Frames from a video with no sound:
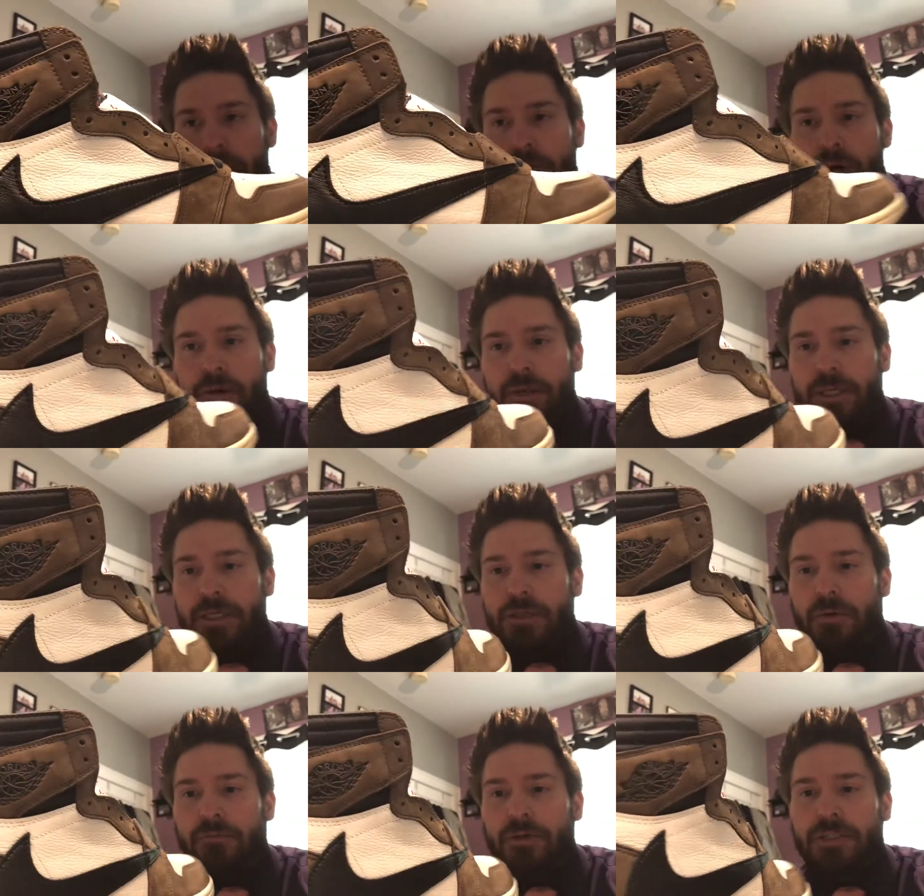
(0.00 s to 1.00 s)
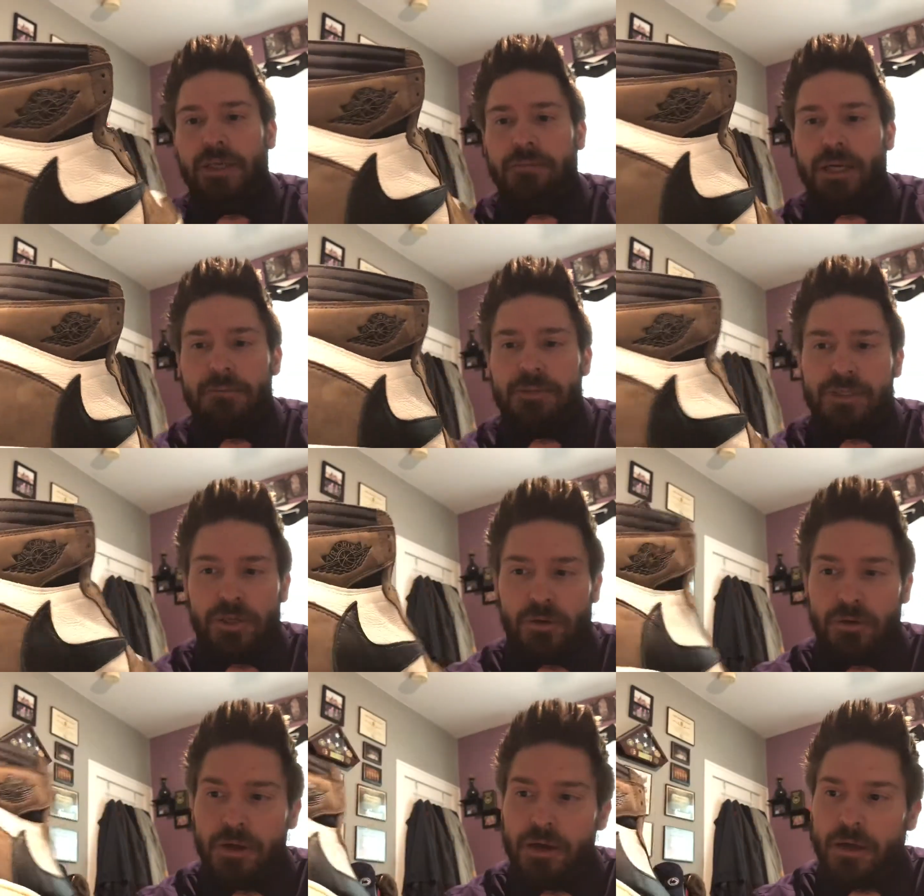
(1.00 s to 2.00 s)
be wearing these hopefully sometime
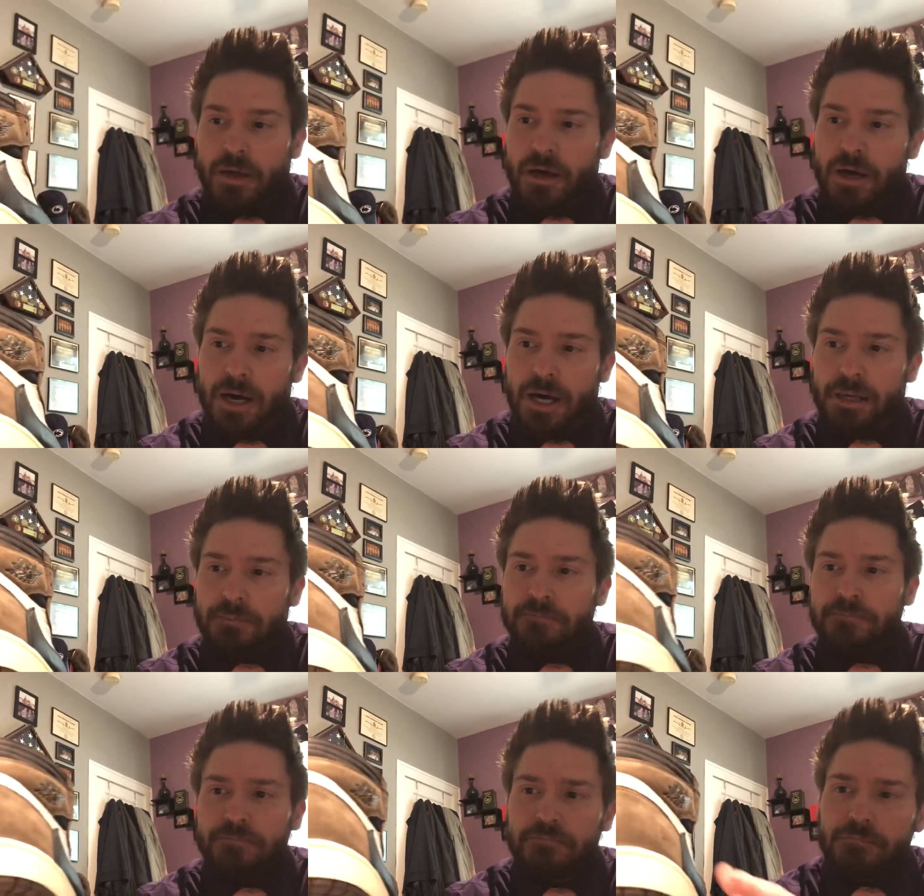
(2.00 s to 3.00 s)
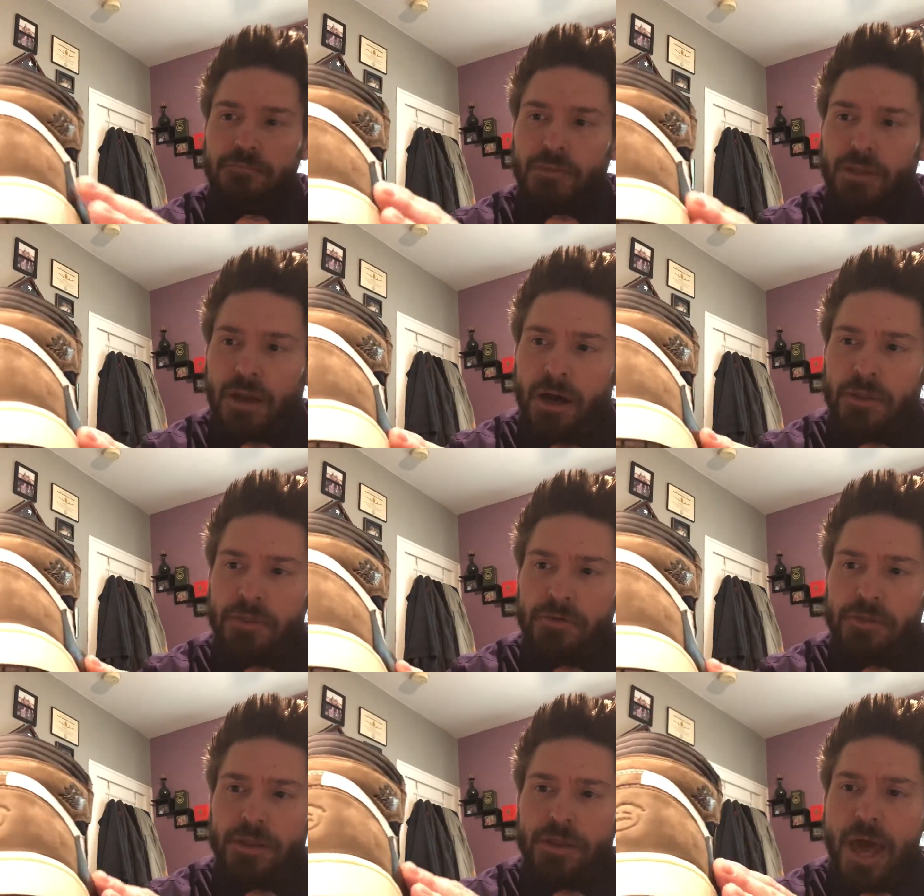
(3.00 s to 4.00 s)
soon. Other
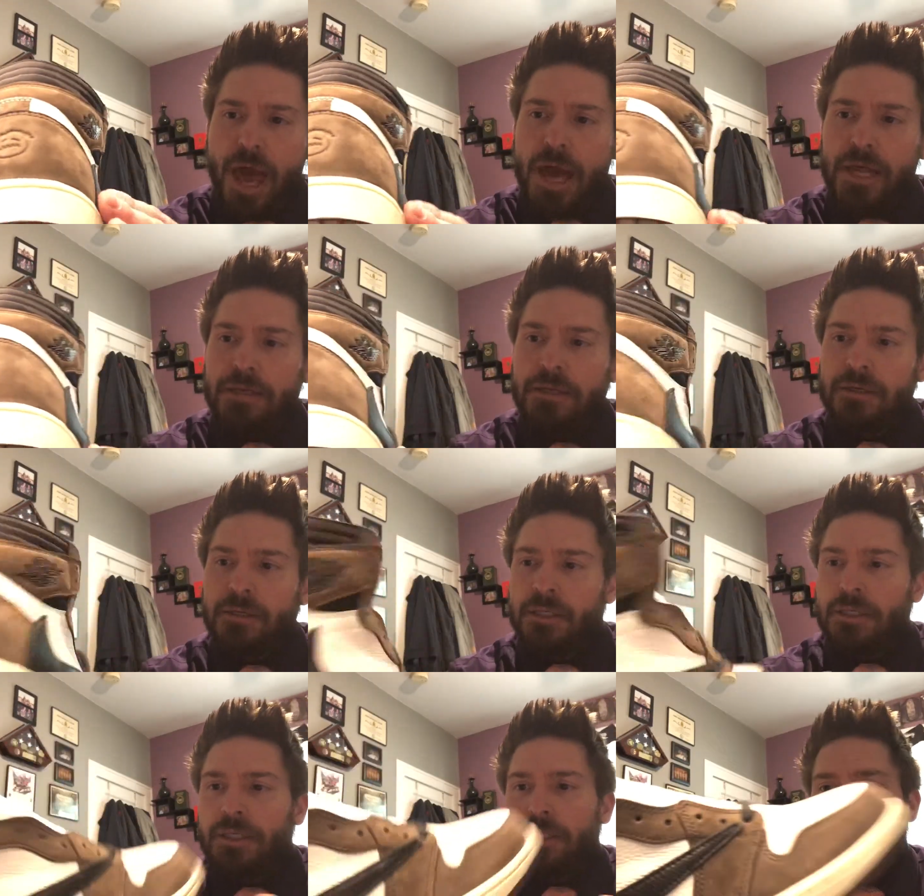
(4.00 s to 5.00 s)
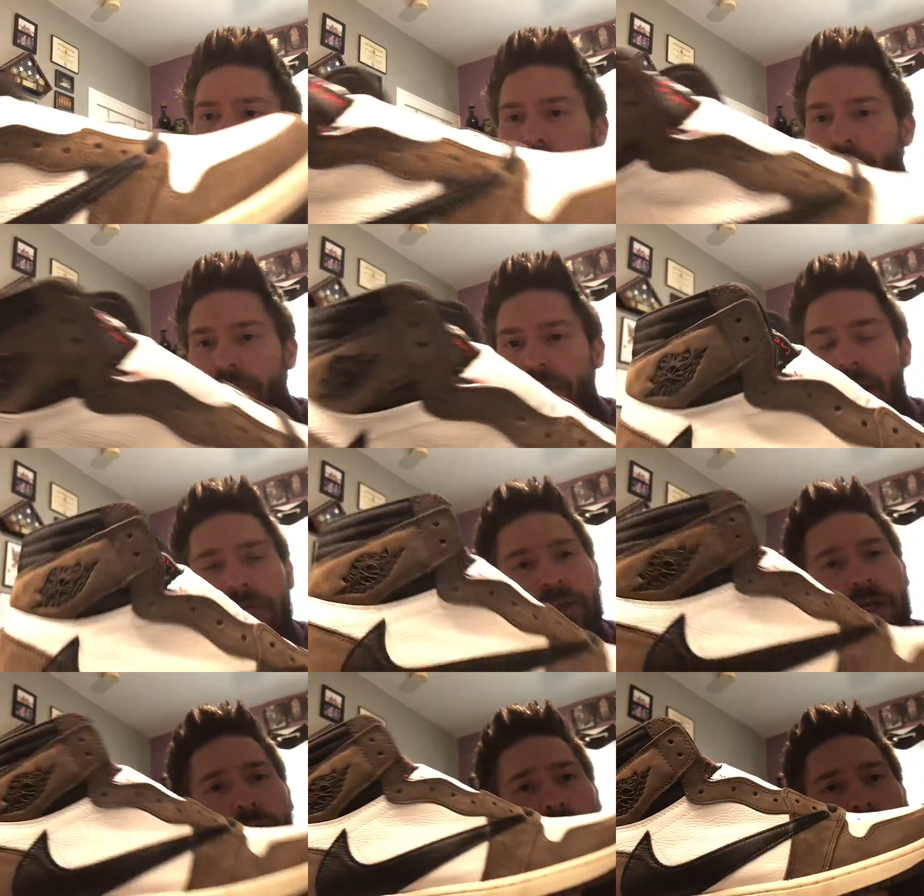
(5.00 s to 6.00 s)
than that, you know, if you have
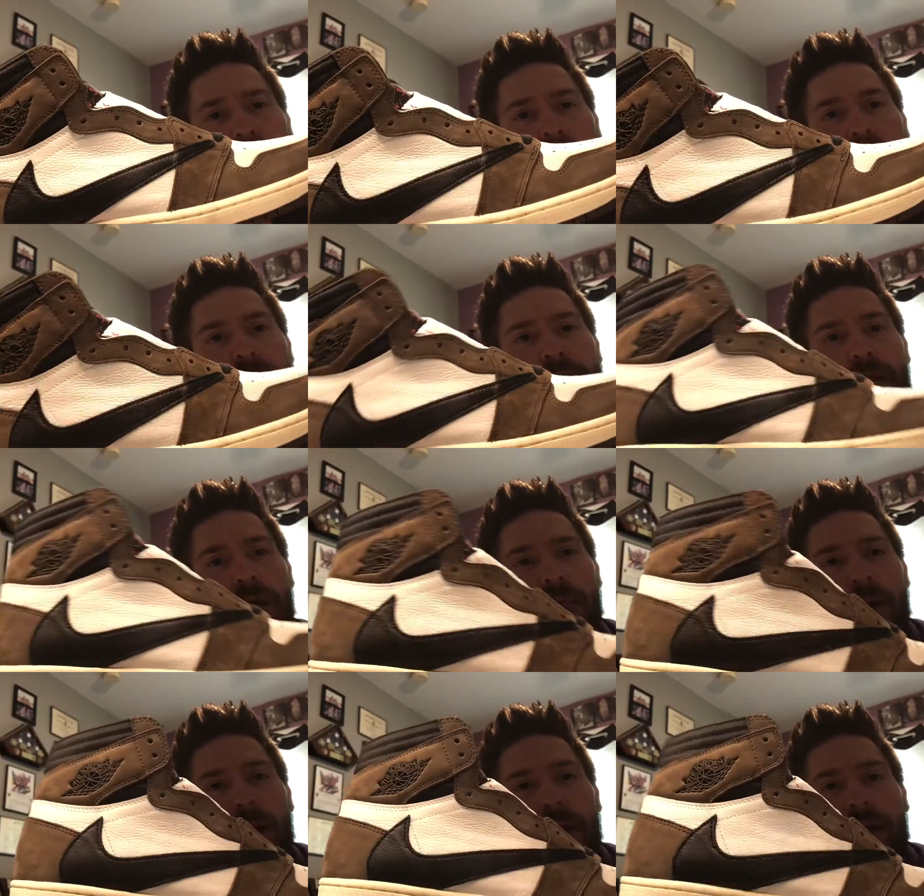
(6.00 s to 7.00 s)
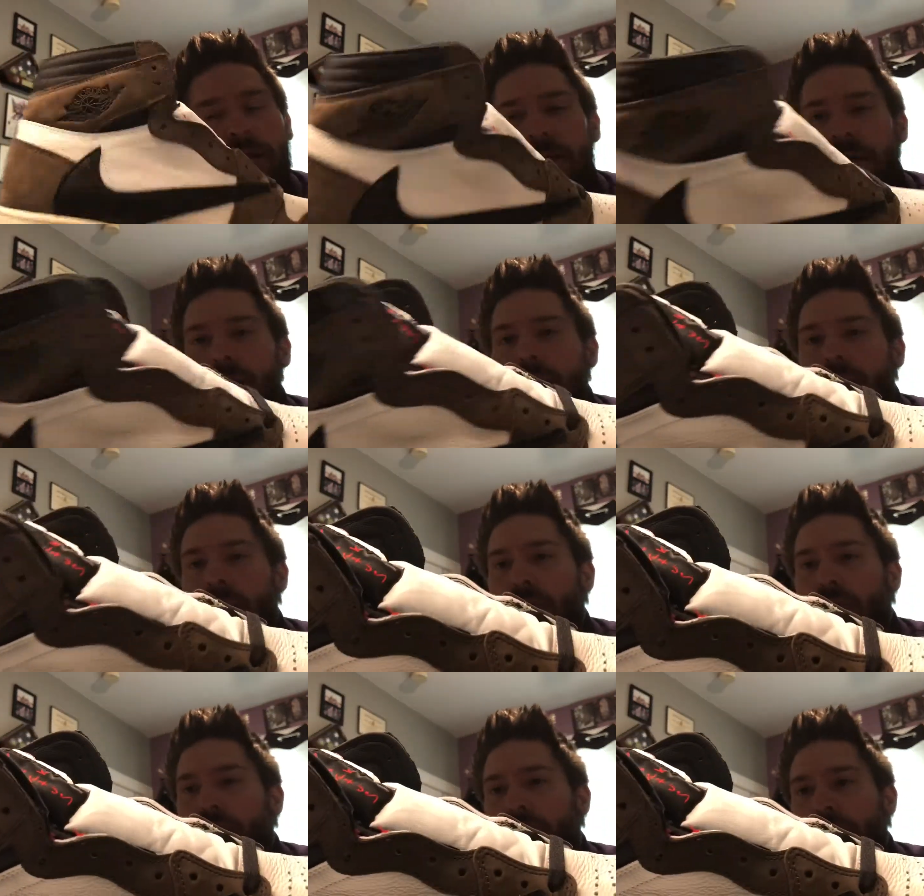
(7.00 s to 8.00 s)
any questions about it,
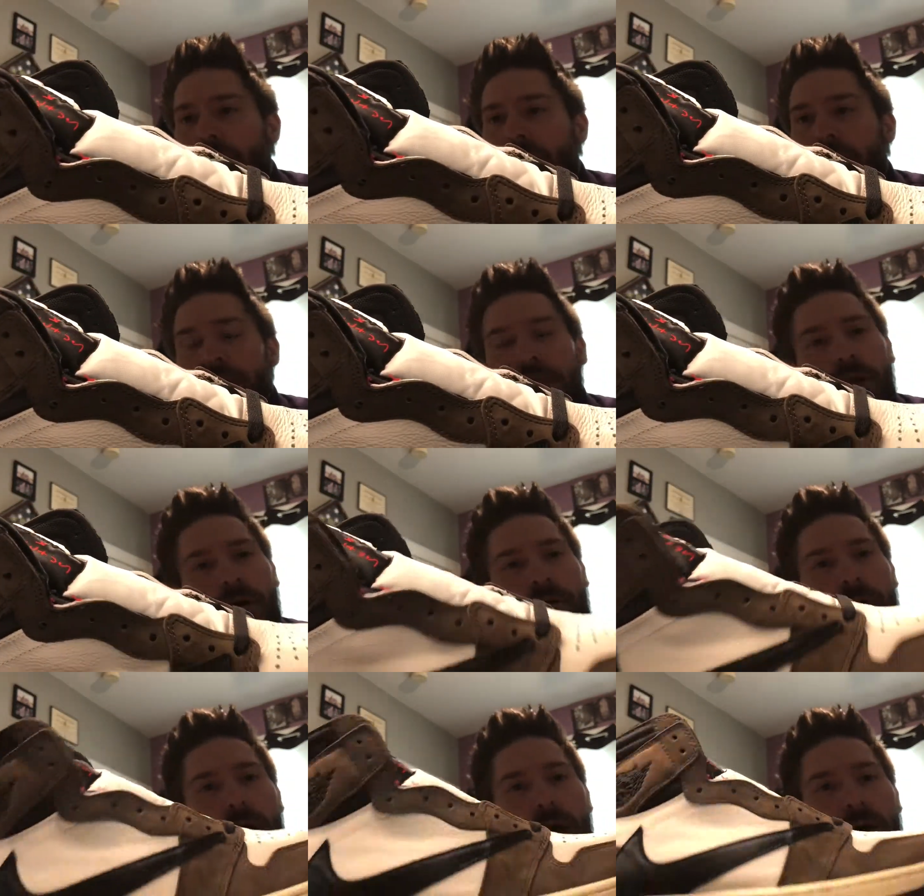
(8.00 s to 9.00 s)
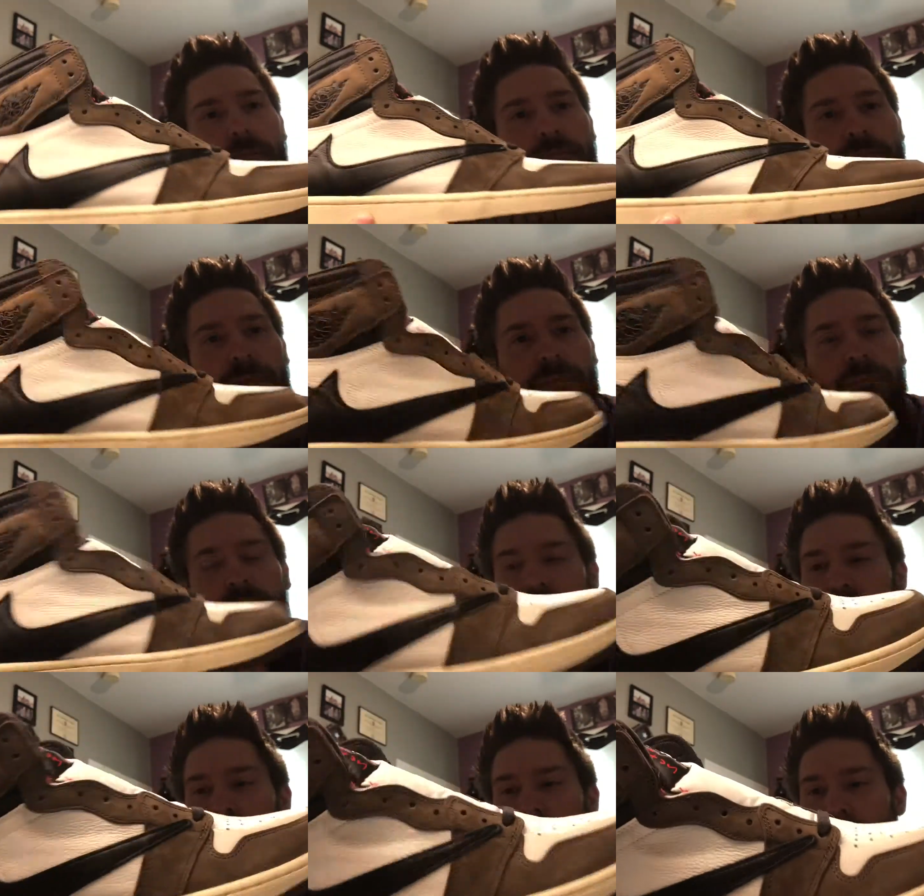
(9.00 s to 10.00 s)
or anything else, you know,
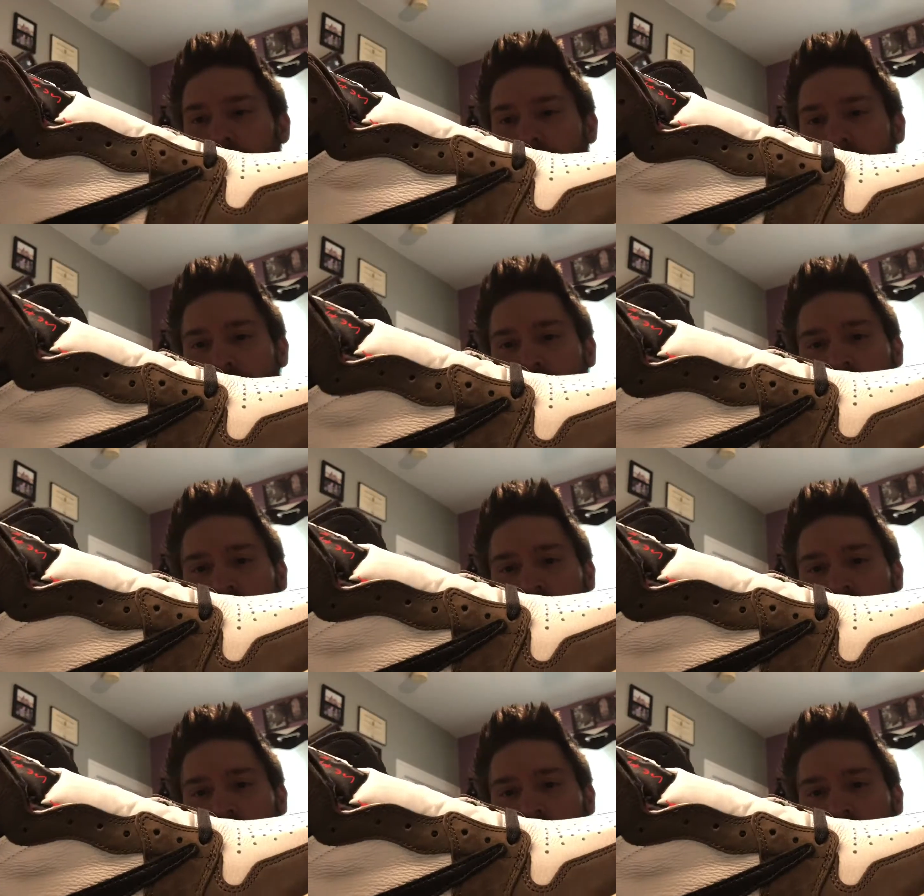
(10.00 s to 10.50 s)
be sure to hit me up in